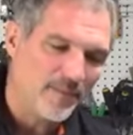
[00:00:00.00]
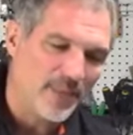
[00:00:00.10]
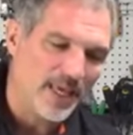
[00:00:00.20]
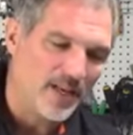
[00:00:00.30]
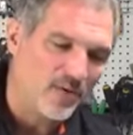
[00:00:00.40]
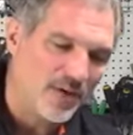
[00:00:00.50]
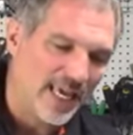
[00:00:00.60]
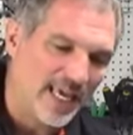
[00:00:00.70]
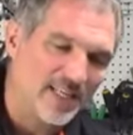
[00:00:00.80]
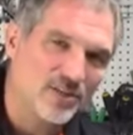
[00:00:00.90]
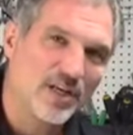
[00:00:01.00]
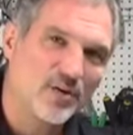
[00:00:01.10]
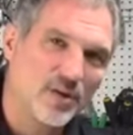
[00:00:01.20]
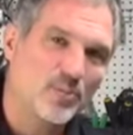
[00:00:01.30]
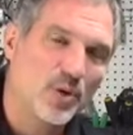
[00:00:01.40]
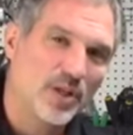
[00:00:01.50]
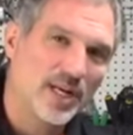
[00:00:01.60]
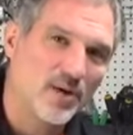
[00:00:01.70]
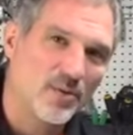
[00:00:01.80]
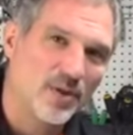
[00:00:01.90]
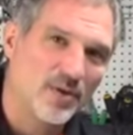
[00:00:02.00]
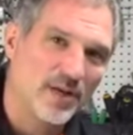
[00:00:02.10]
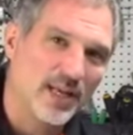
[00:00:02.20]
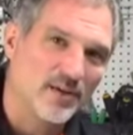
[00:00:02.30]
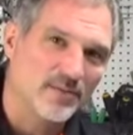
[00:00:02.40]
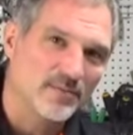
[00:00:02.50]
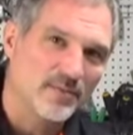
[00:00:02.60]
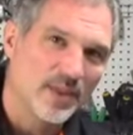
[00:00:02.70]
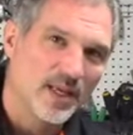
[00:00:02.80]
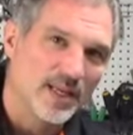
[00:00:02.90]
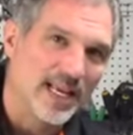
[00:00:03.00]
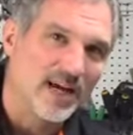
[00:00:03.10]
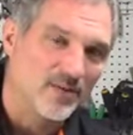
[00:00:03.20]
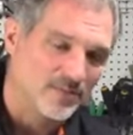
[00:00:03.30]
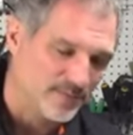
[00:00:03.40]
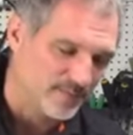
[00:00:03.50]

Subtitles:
then you can generally pull it out with your nail. Now,